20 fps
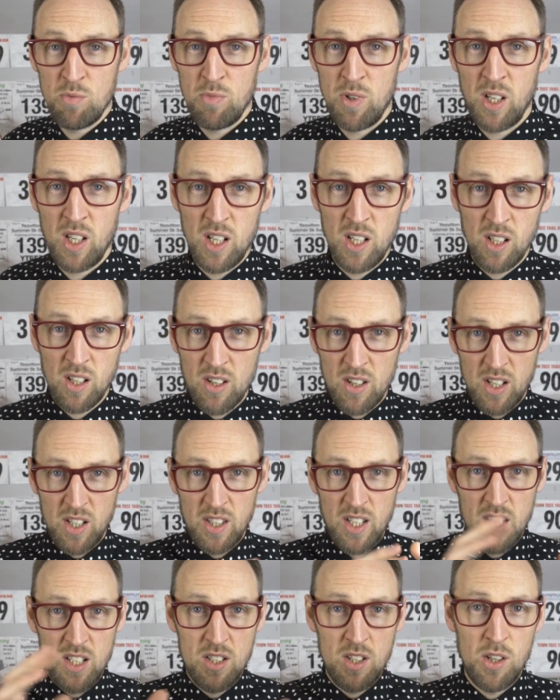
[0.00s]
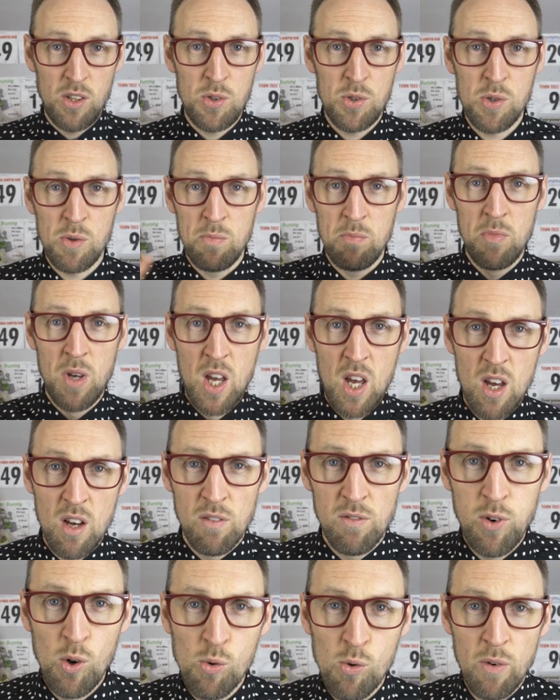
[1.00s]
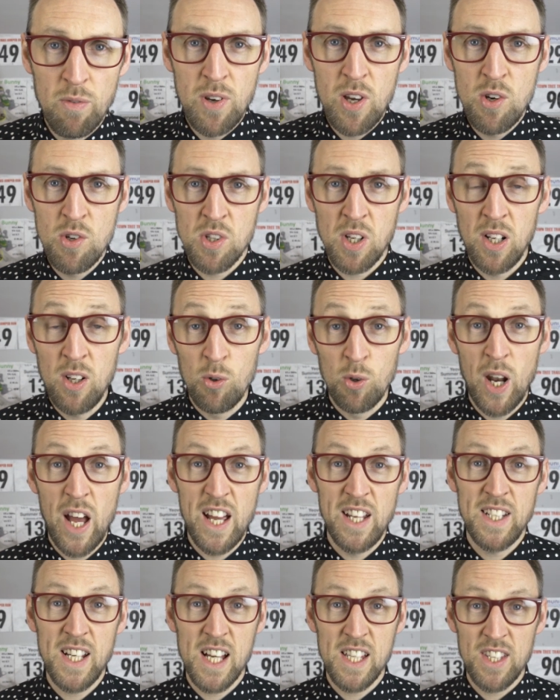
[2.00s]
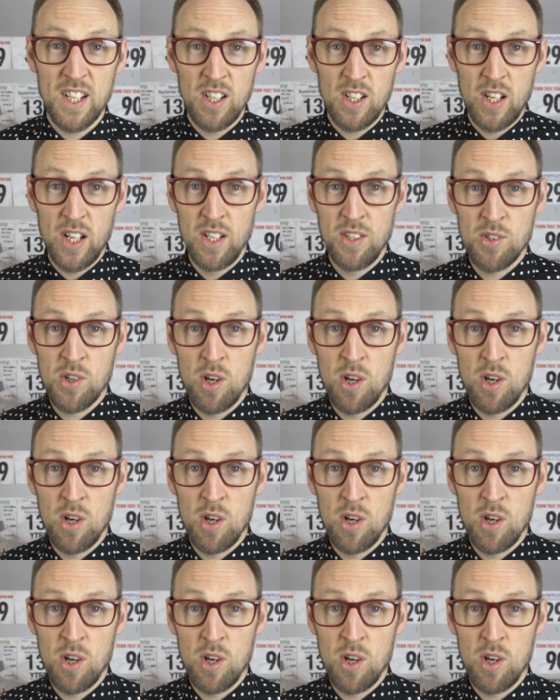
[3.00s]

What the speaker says: and we're going to kind of then do some full reviews a little later down the line.